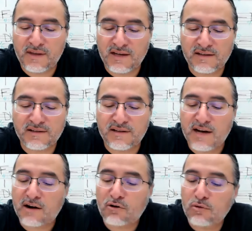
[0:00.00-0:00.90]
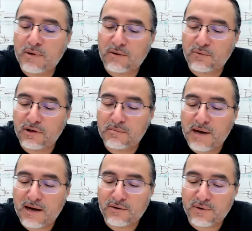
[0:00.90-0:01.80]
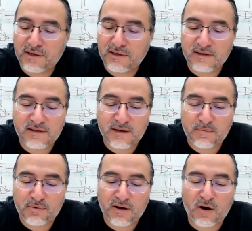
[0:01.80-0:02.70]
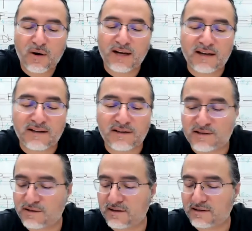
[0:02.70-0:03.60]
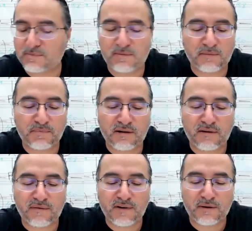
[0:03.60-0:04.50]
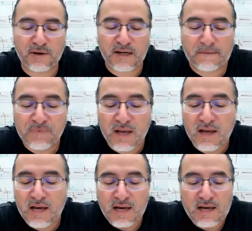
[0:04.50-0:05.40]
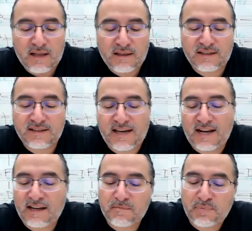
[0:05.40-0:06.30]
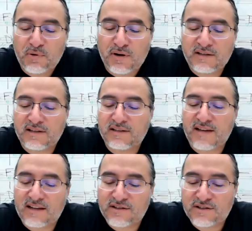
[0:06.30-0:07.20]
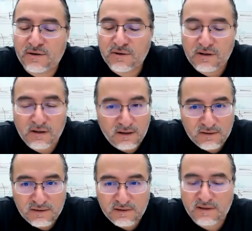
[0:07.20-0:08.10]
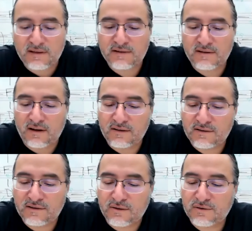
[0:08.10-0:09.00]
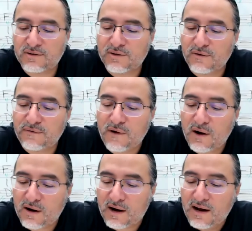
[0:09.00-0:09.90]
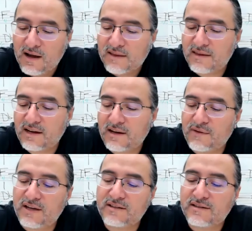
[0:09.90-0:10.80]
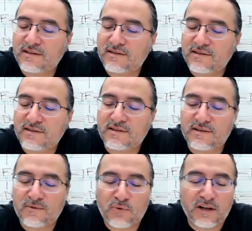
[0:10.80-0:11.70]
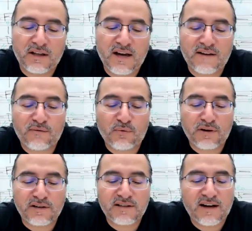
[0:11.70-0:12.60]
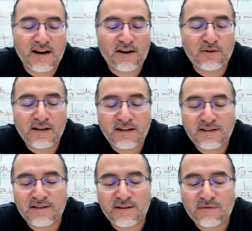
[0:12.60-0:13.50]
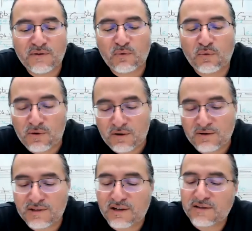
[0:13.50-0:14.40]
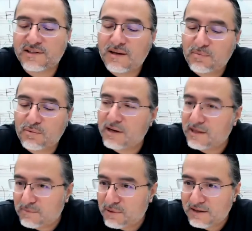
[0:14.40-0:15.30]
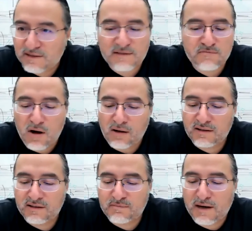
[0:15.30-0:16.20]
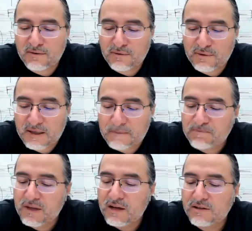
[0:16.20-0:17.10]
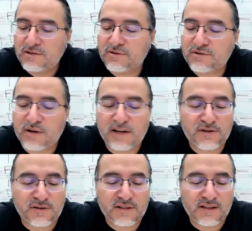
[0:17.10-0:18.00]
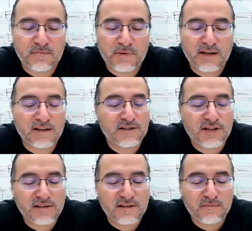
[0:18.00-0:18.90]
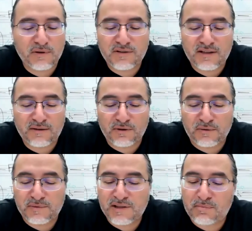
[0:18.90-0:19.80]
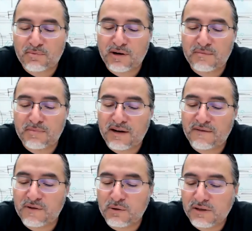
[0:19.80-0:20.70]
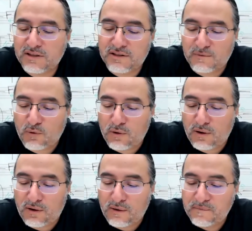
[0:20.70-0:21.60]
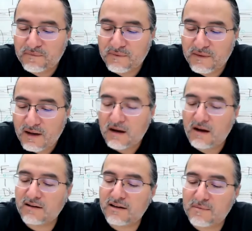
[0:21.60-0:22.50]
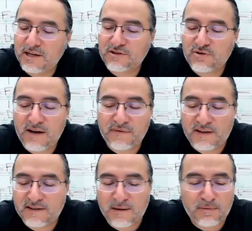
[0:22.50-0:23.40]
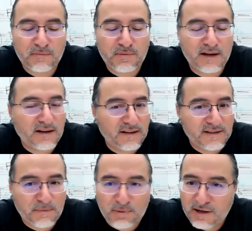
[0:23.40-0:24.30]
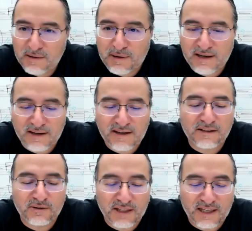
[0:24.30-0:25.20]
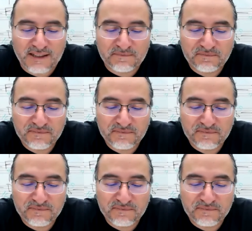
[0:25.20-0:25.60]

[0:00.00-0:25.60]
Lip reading: these narrow but real boundaries that separate. Oh, I like this paragraph, I gotta read it. The salient point is that so close is also so far. Think of instances in real life where entirely different worlds are separated by the smallest boundary. 2 strangers sleeping in adjacent motel rooms separated by a few inches of wall. Oncoming traffic separated by a yellow line.